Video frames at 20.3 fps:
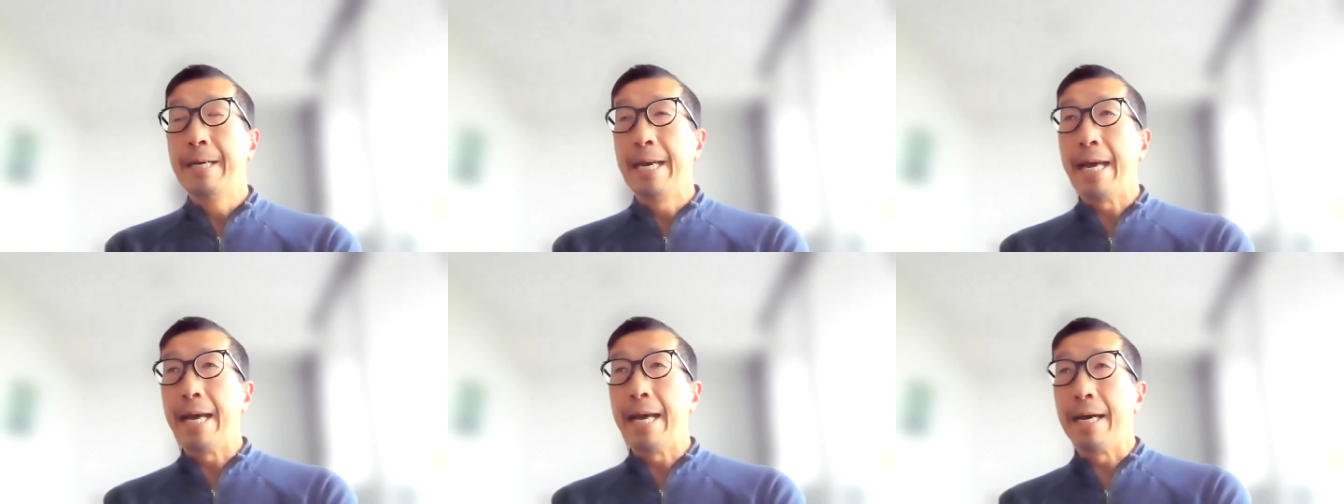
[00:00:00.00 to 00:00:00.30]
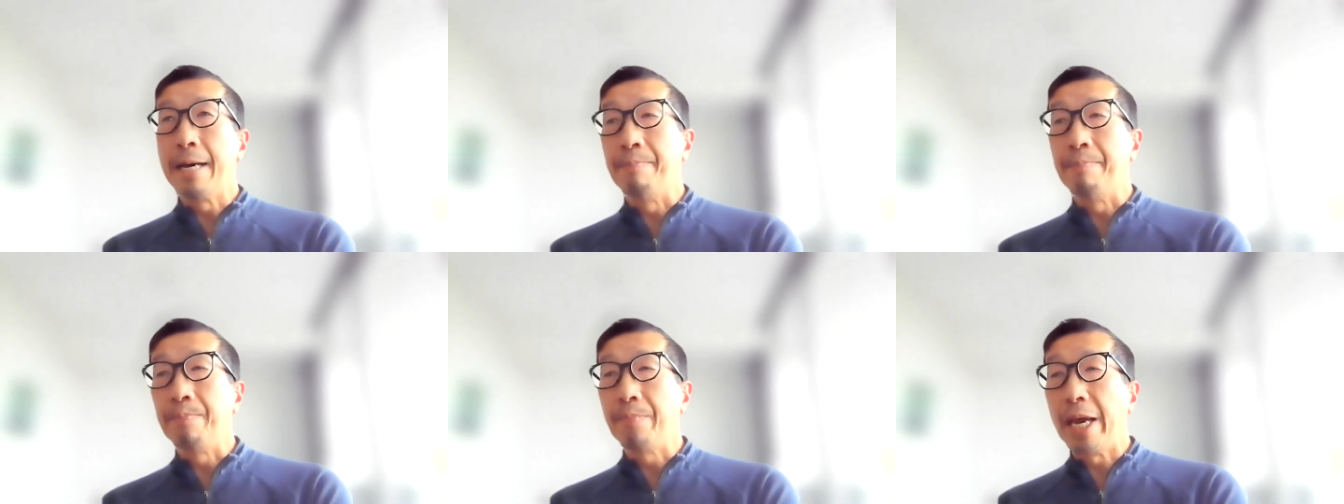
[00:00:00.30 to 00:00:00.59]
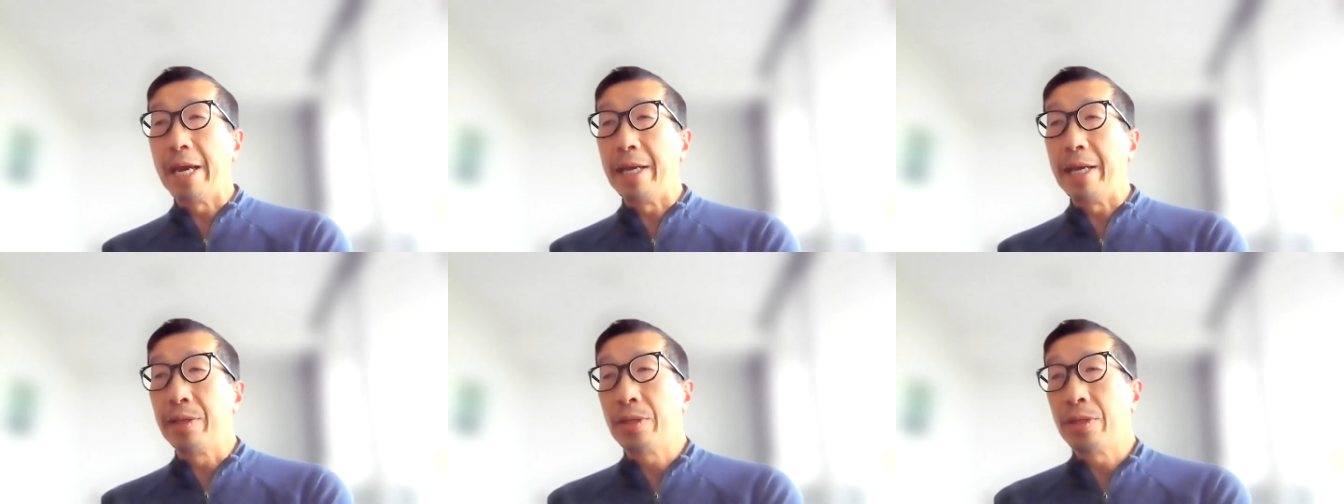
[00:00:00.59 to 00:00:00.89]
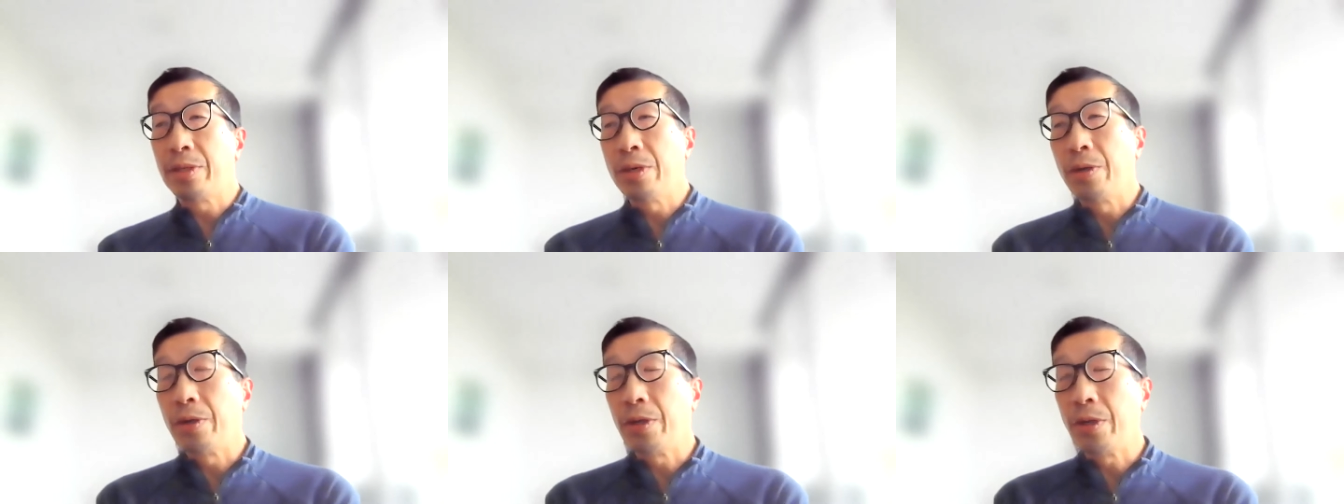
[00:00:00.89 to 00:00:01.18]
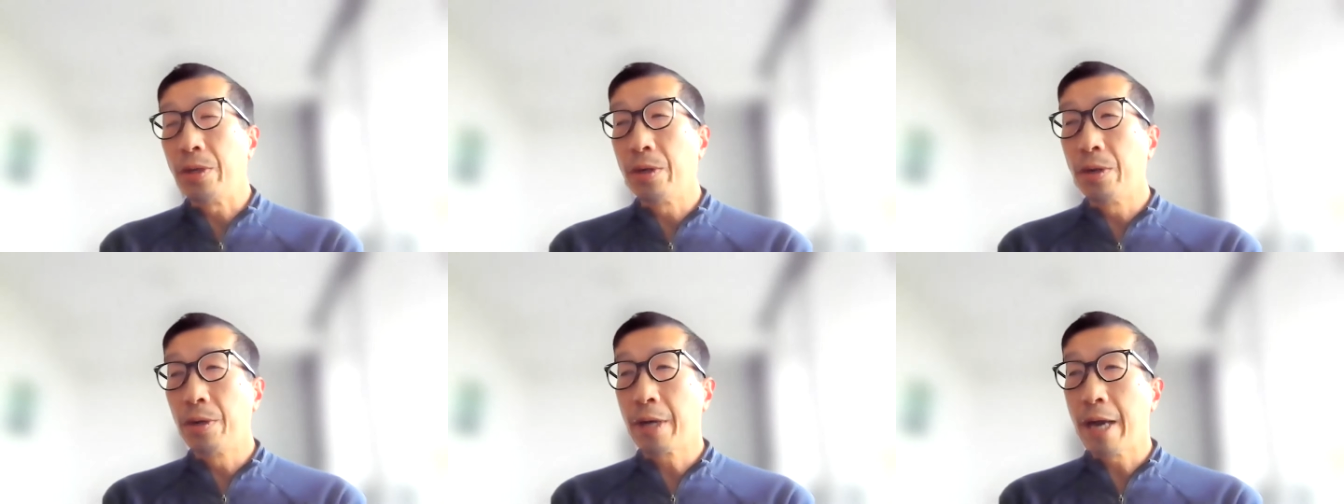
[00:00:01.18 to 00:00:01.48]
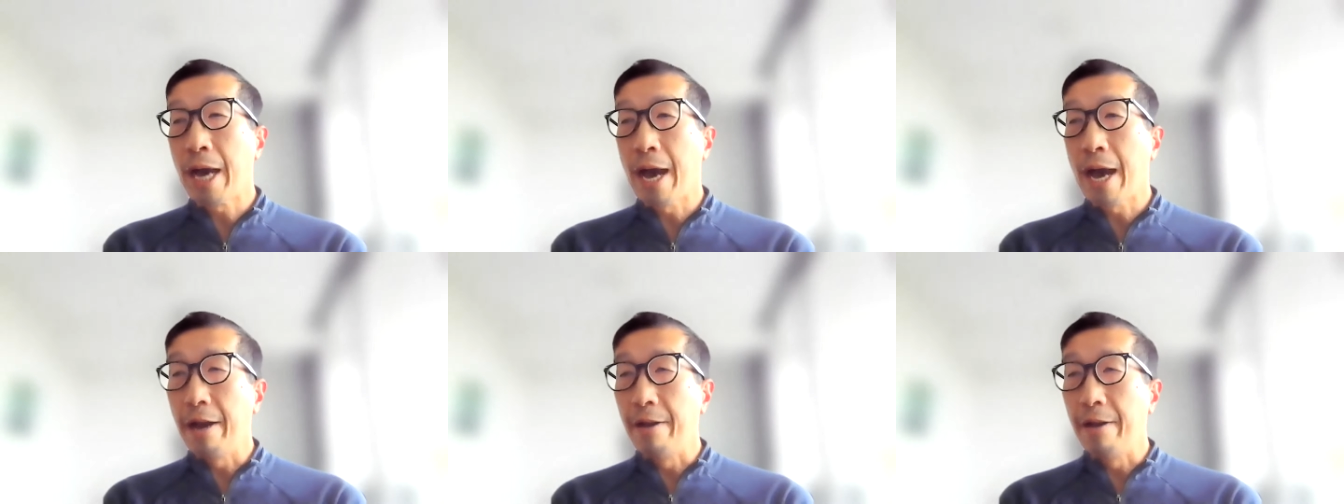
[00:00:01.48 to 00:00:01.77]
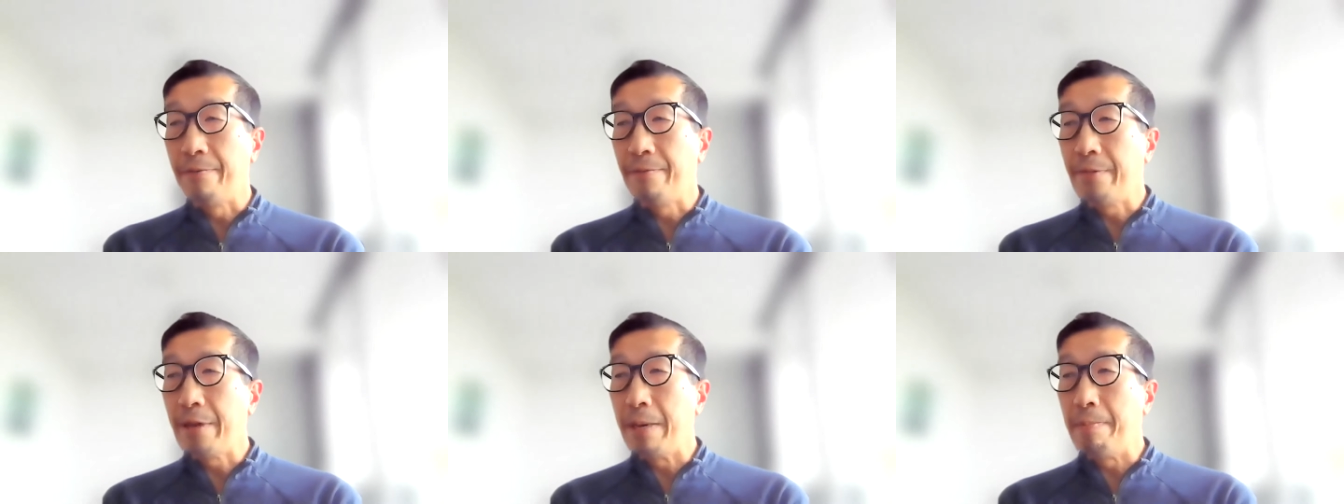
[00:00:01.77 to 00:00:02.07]
And so your kind
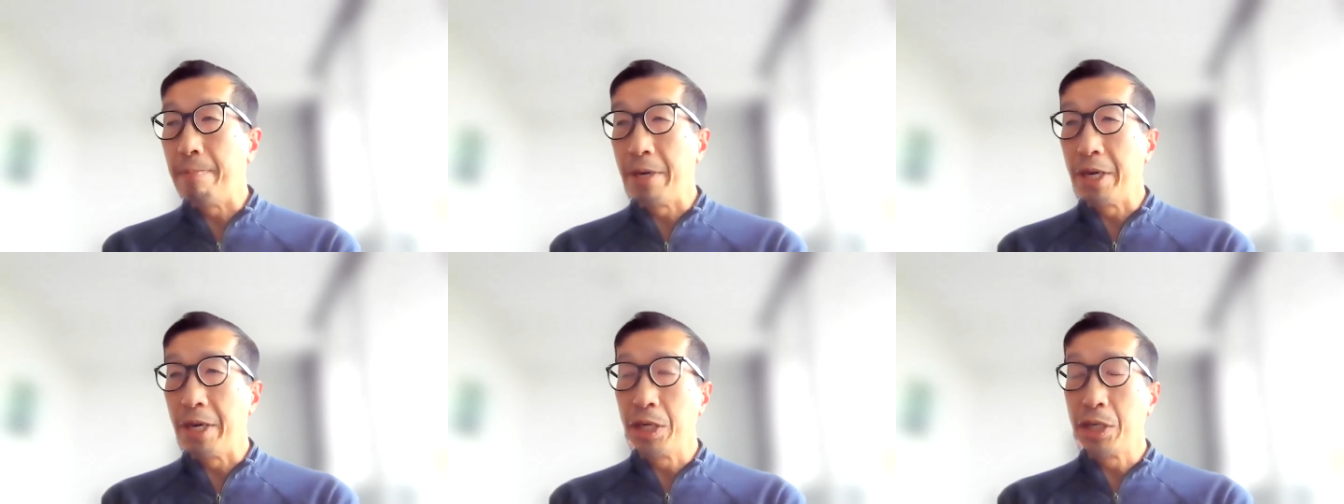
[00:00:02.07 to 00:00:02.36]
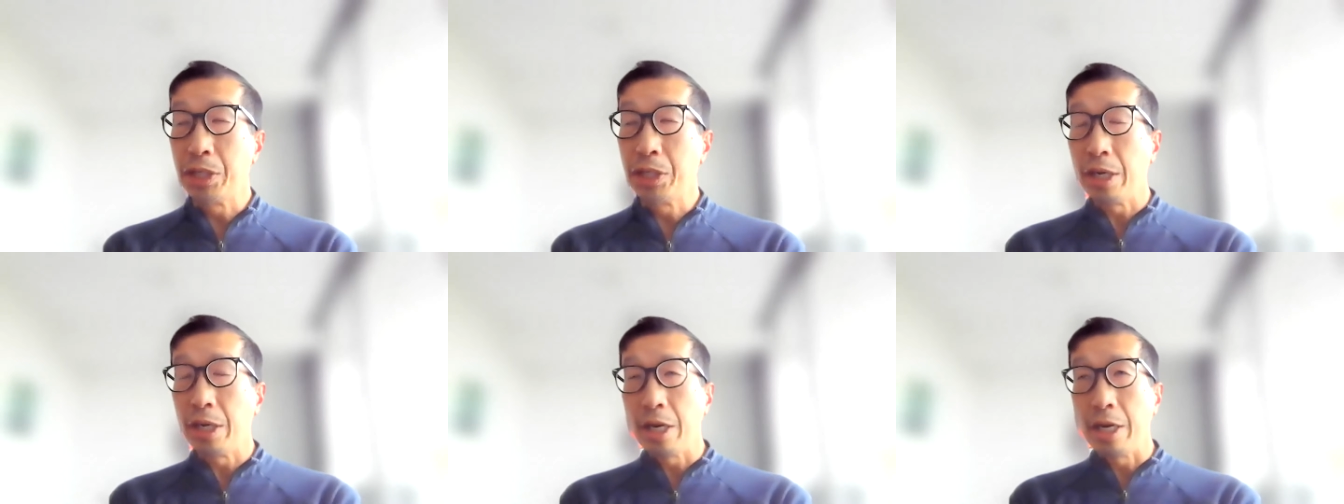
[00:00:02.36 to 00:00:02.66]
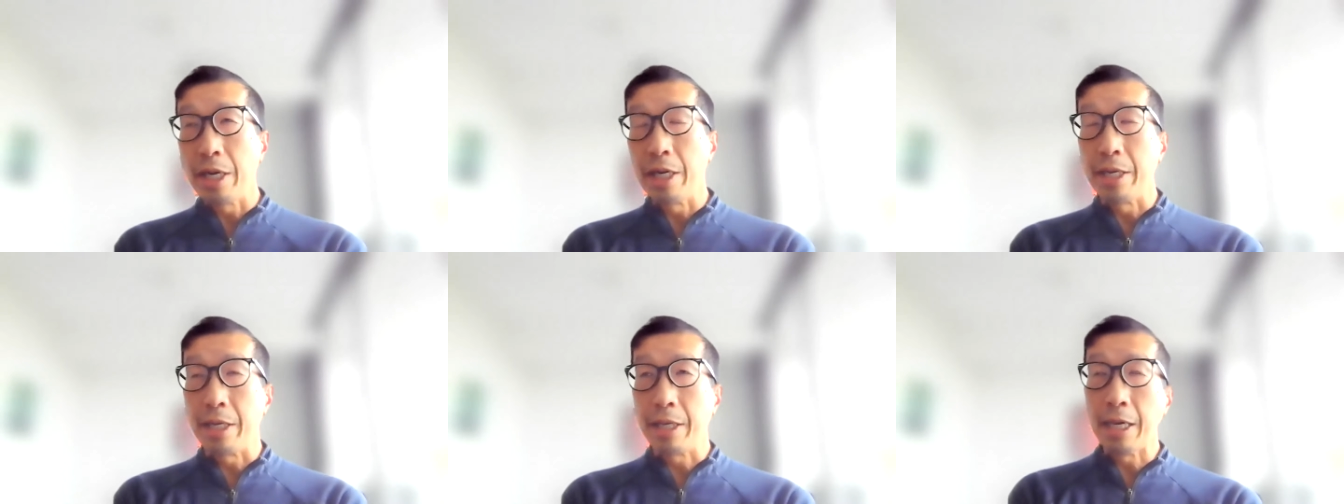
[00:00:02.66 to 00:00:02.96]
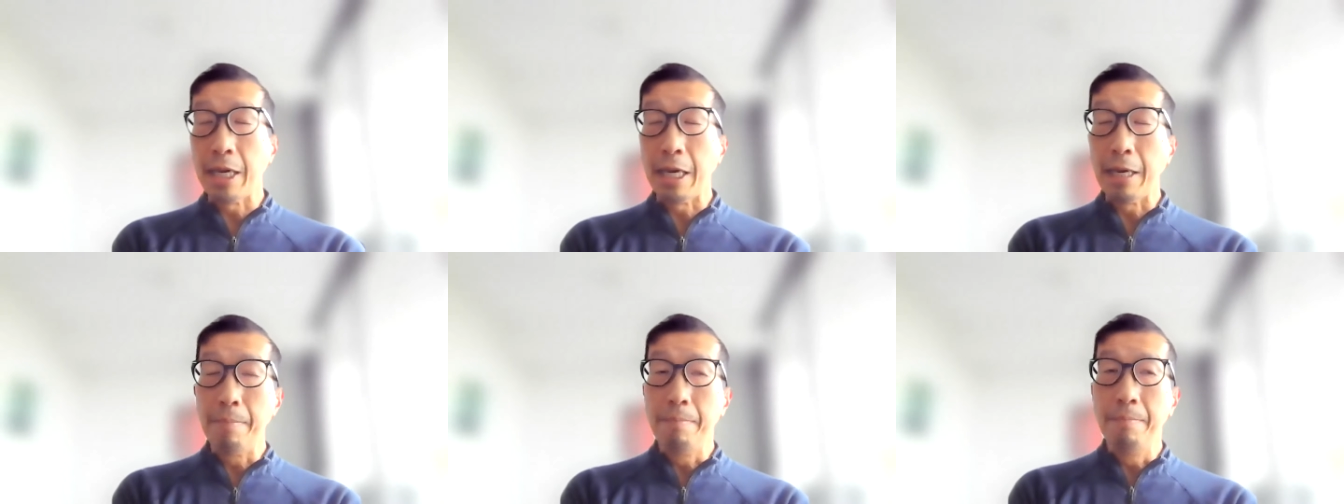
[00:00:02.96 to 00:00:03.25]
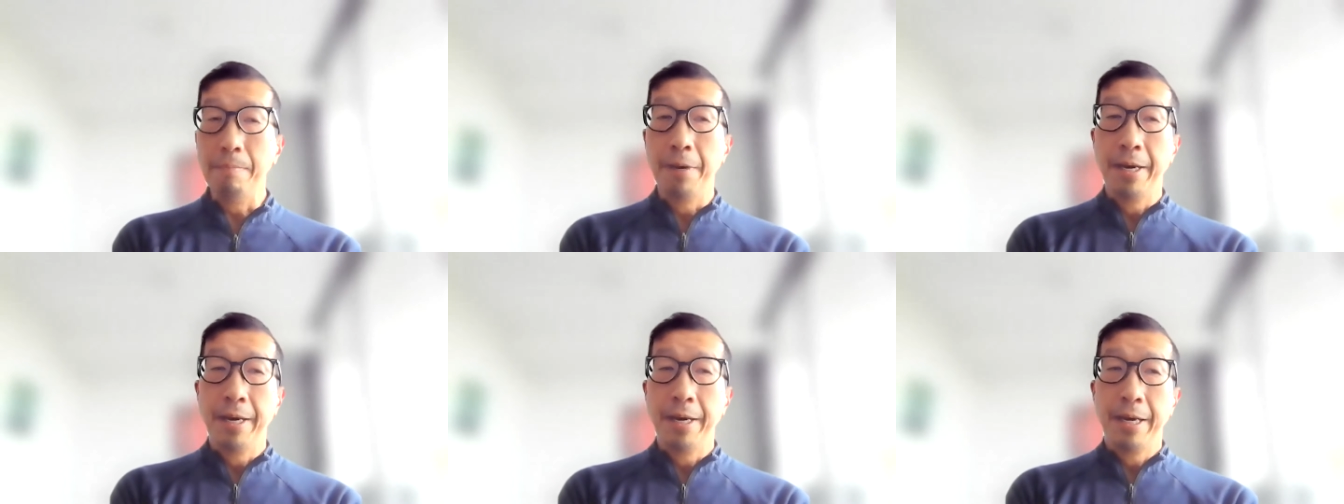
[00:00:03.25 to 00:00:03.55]
of immersion in a team,